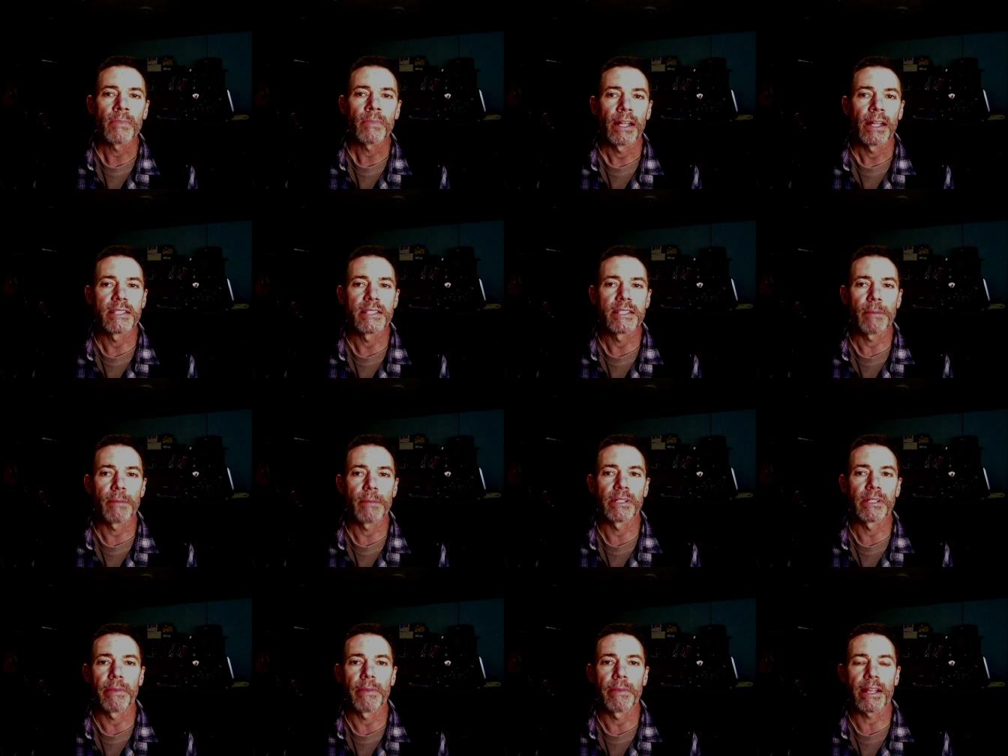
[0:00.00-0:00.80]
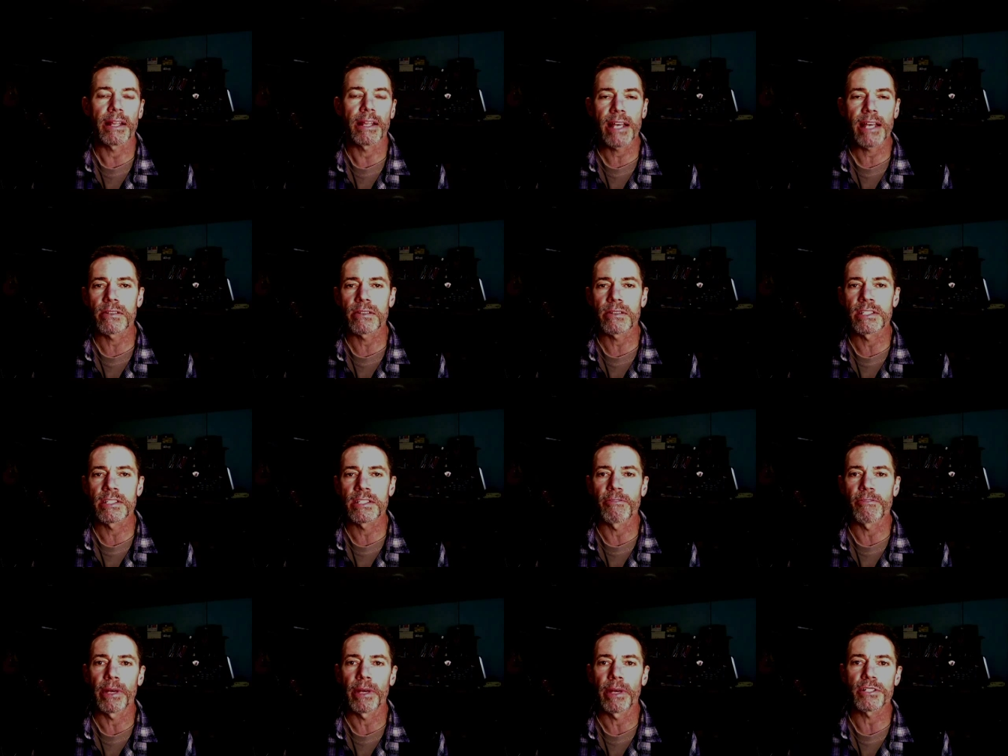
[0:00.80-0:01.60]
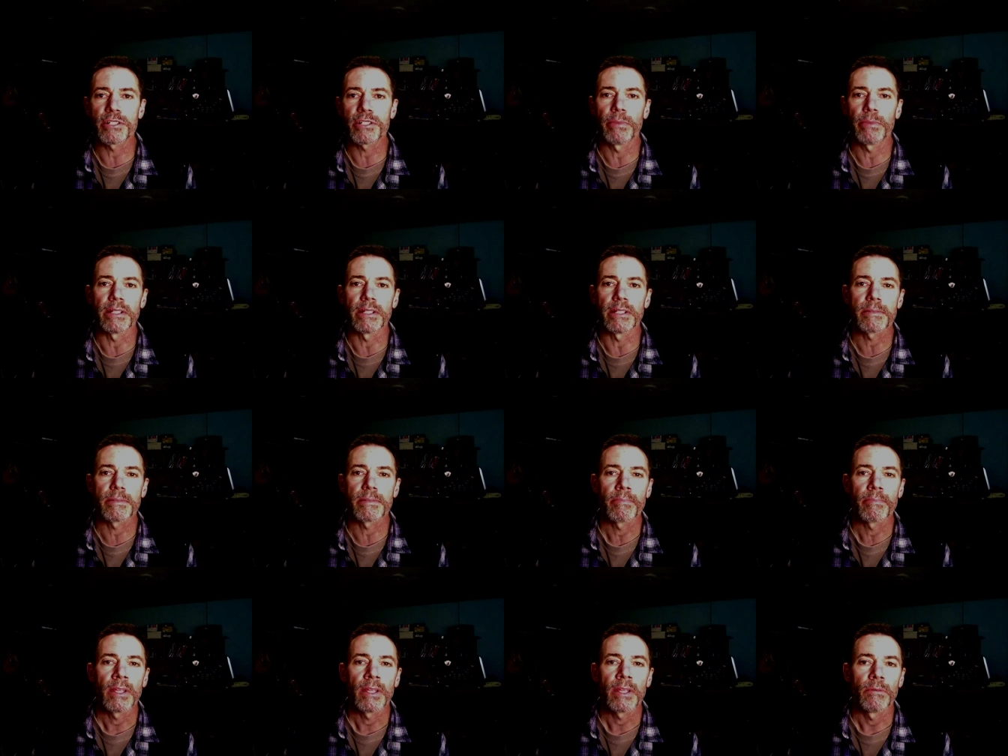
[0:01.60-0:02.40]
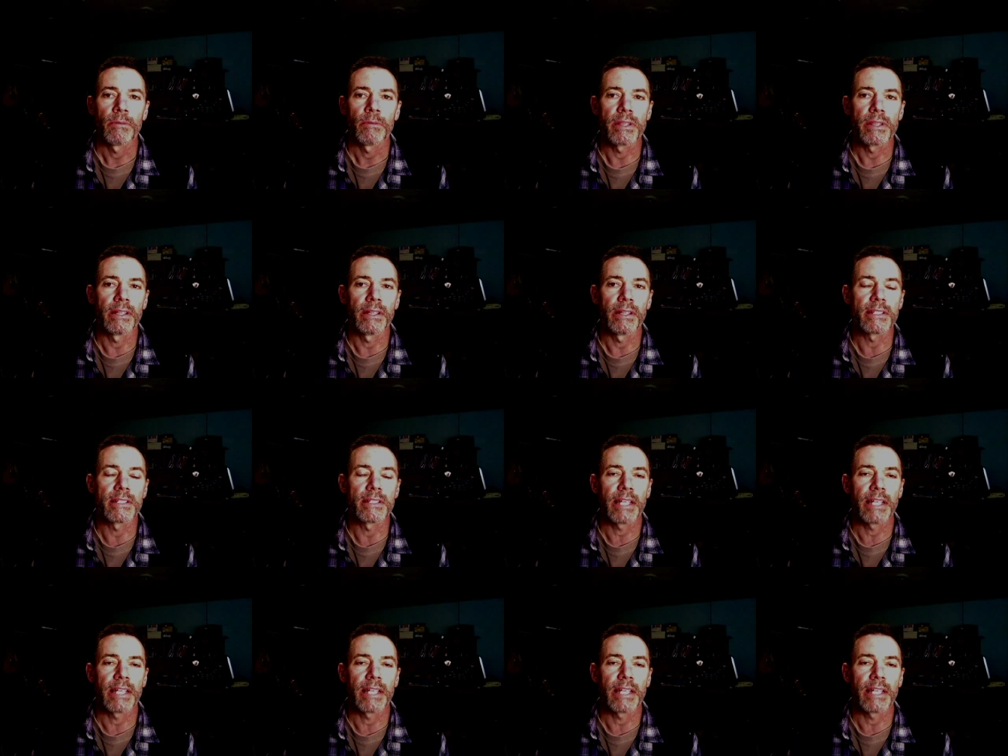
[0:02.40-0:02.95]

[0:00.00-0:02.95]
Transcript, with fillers: that's able to make thousands of measurements within this